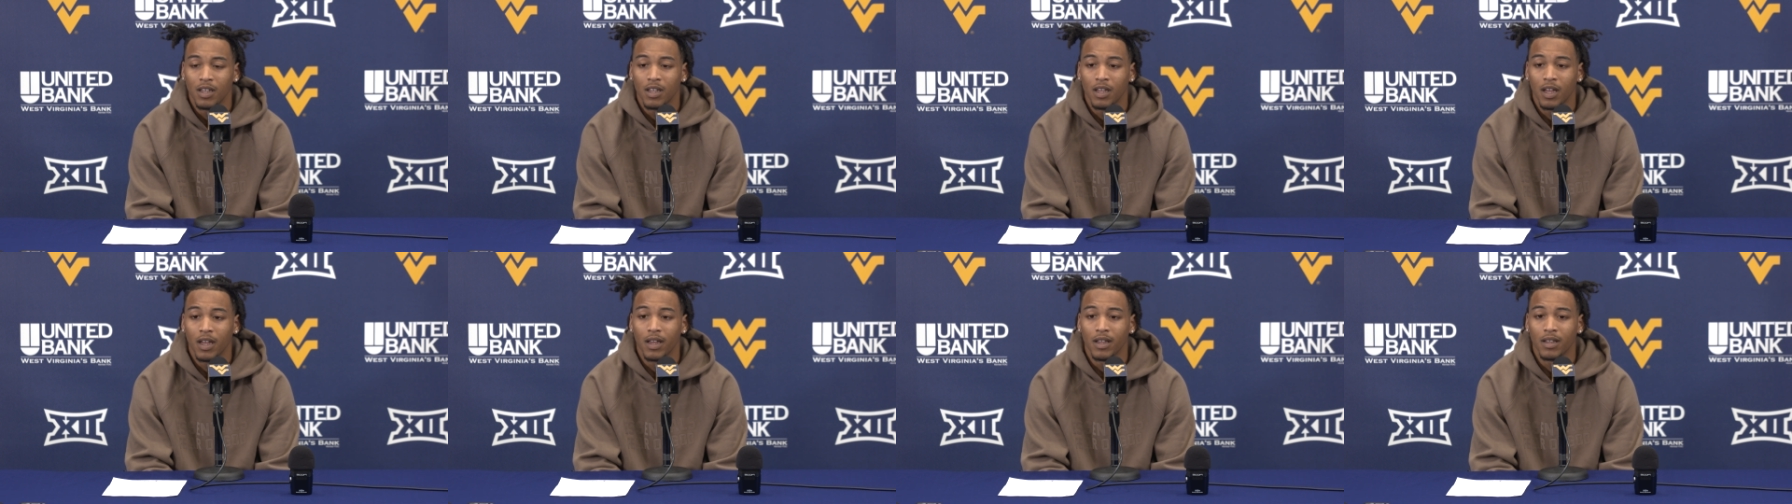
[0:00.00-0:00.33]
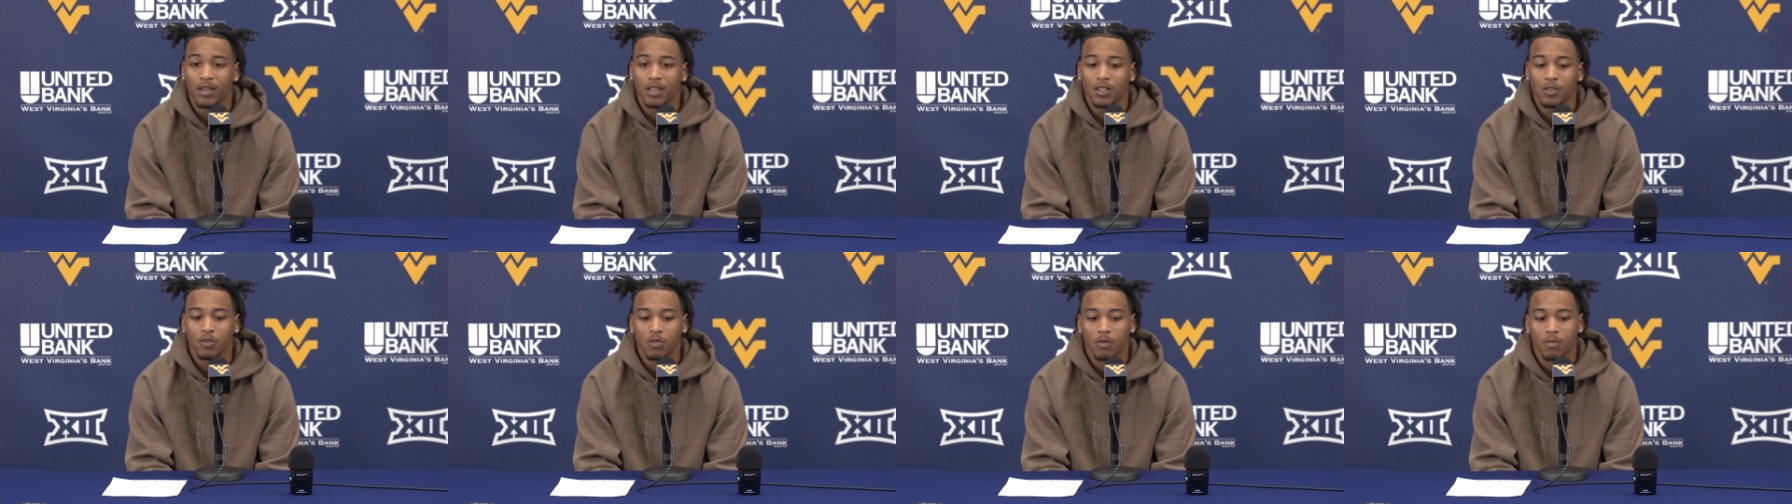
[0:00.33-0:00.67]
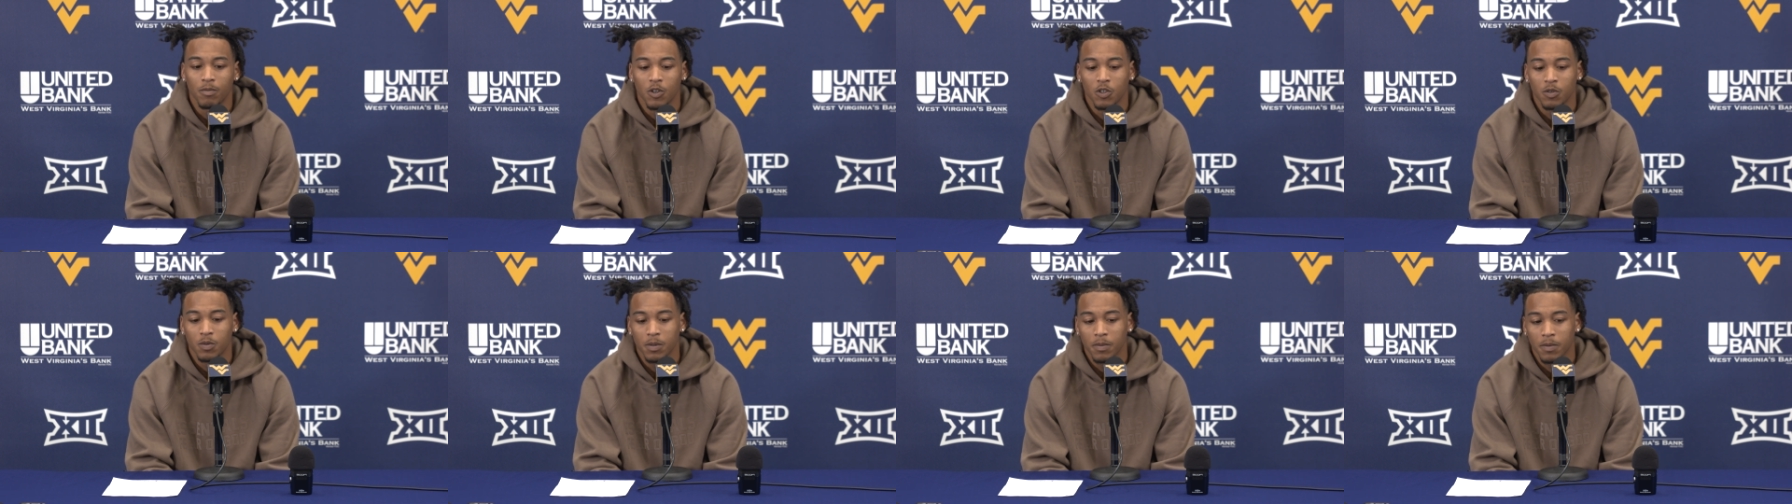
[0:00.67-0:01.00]
and this is what
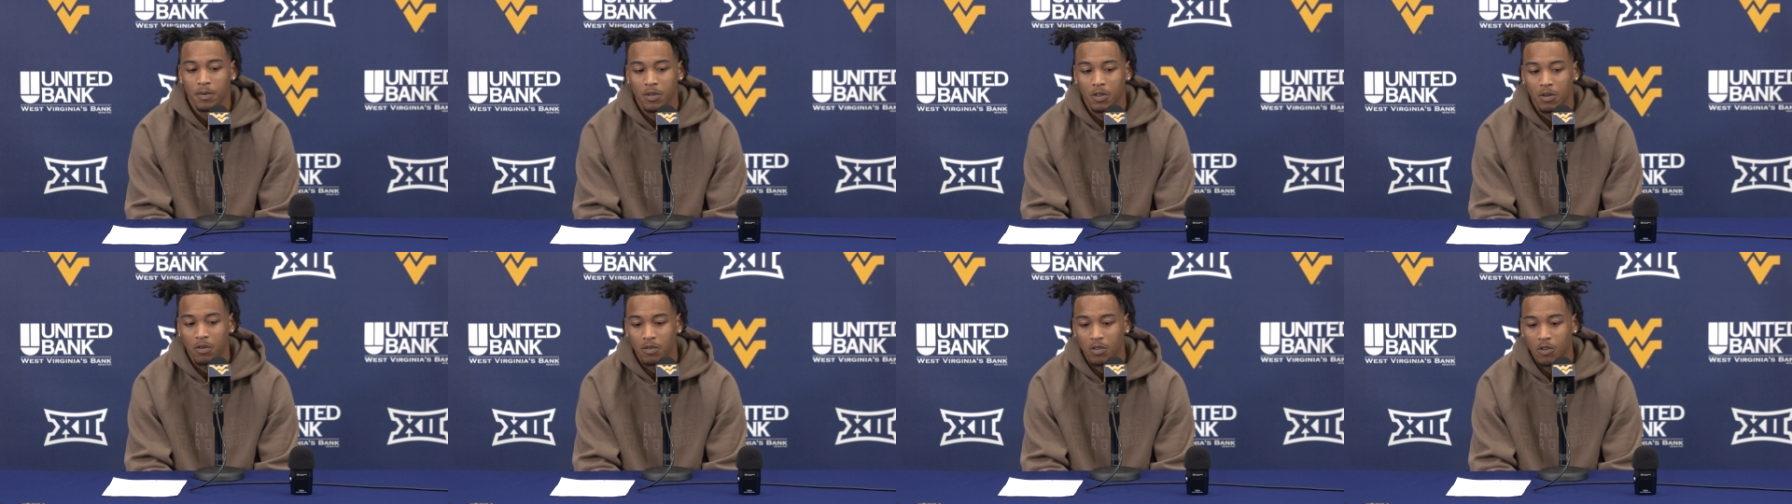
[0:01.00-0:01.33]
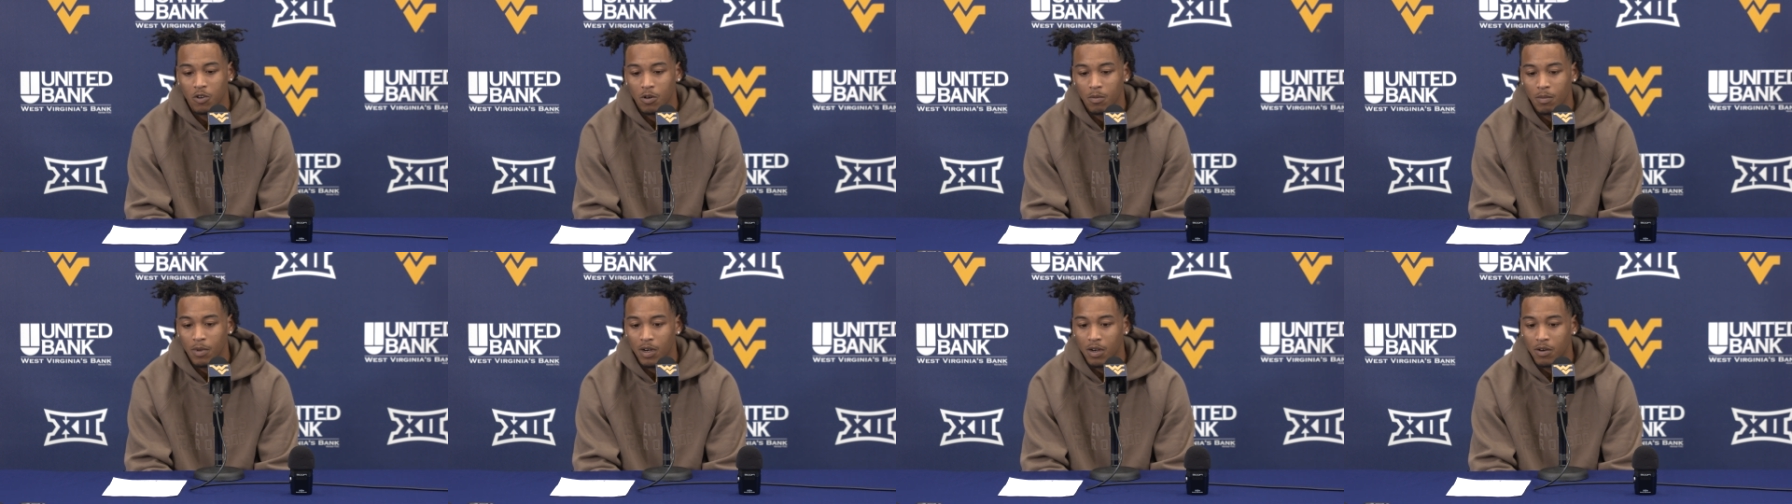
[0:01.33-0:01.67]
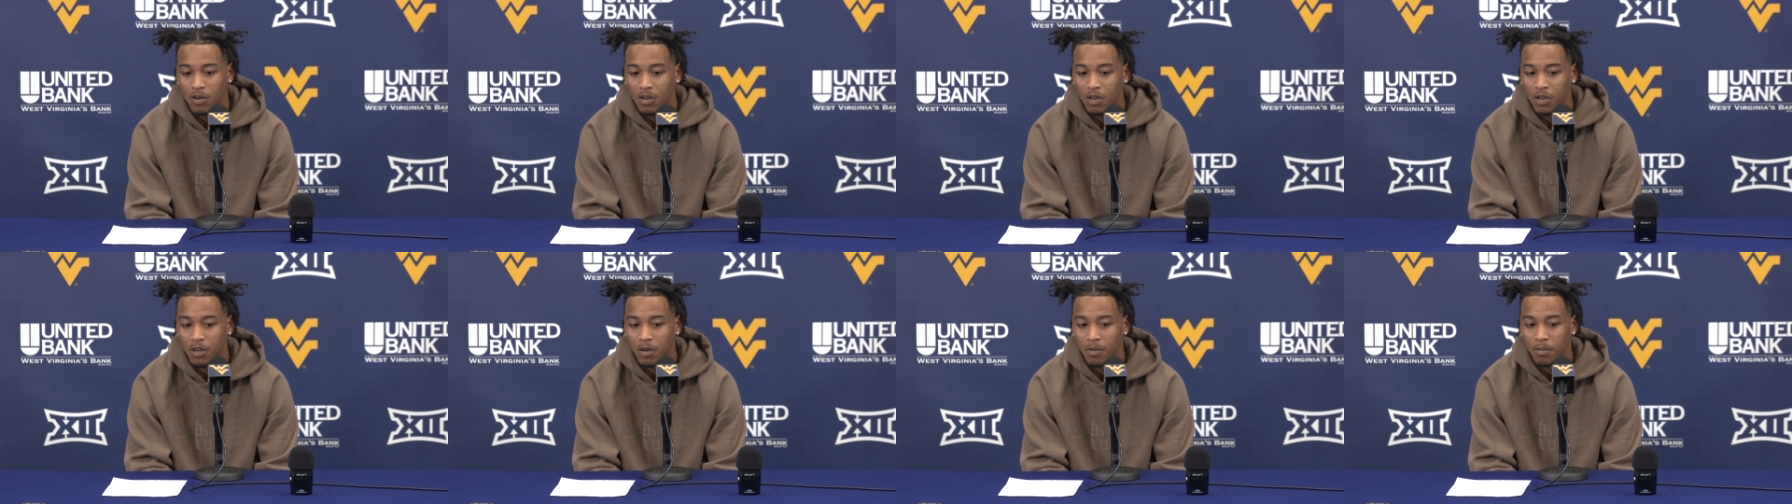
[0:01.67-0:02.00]
most people don't know
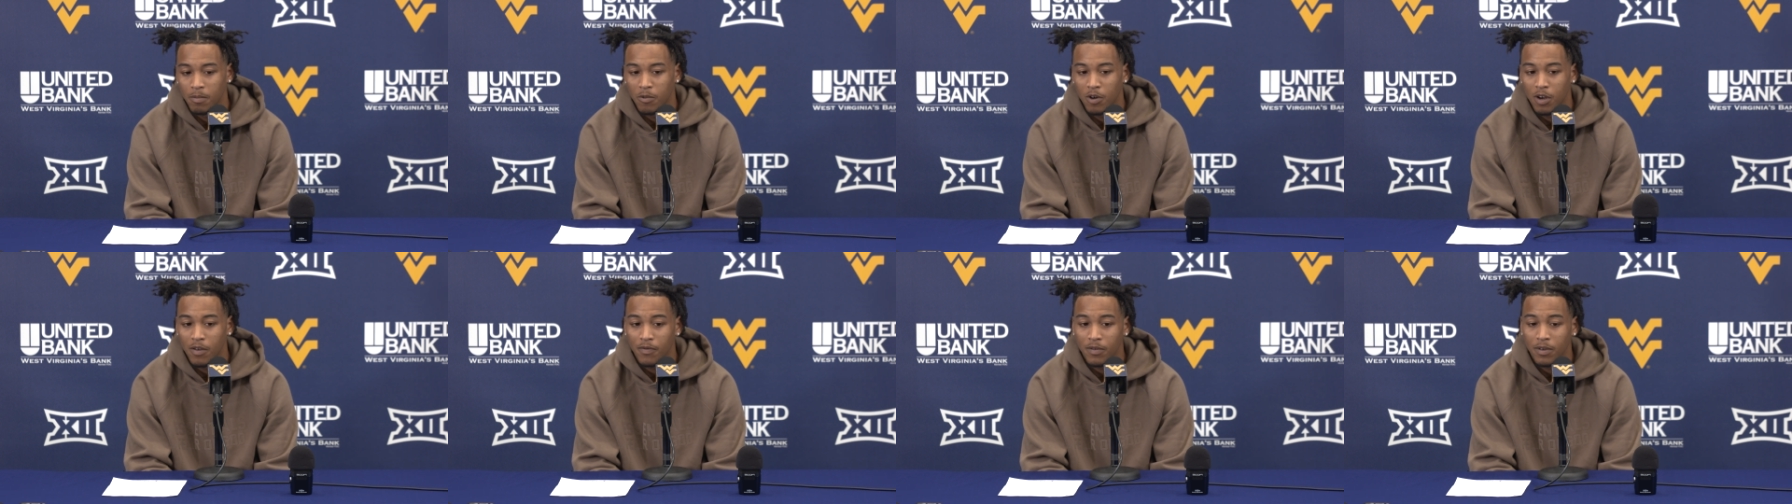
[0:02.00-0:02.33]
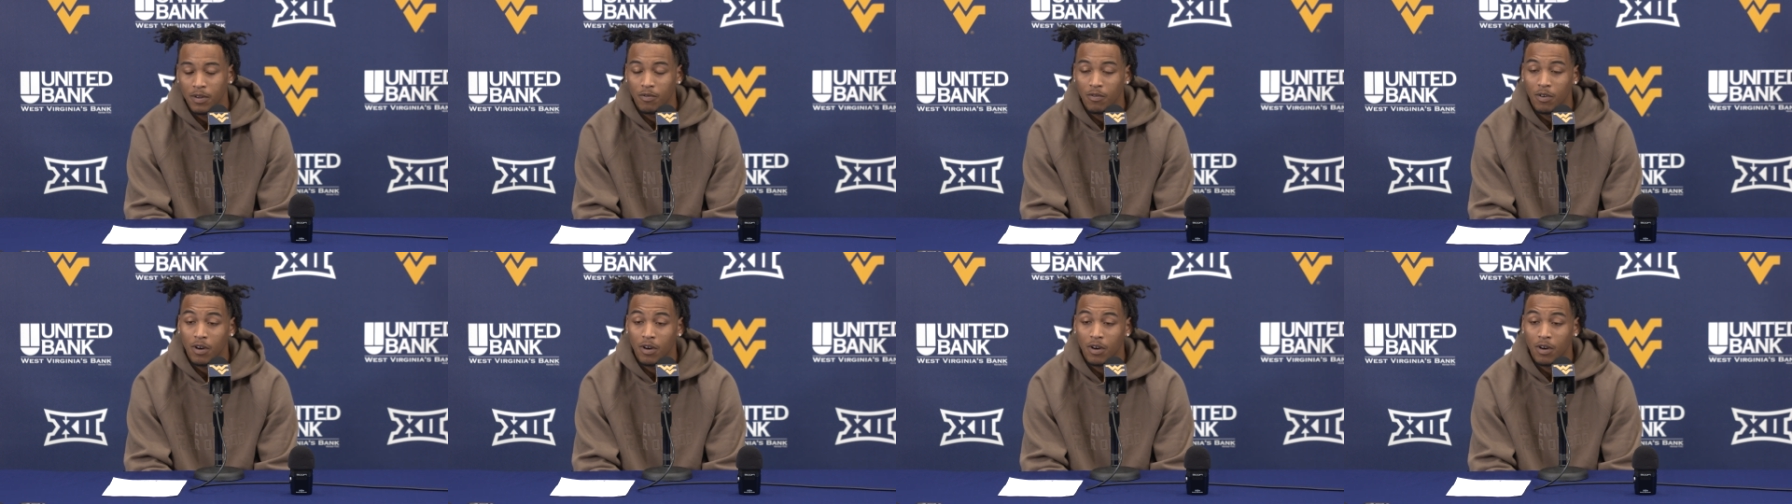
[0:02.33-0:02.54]
about um, Ruffin.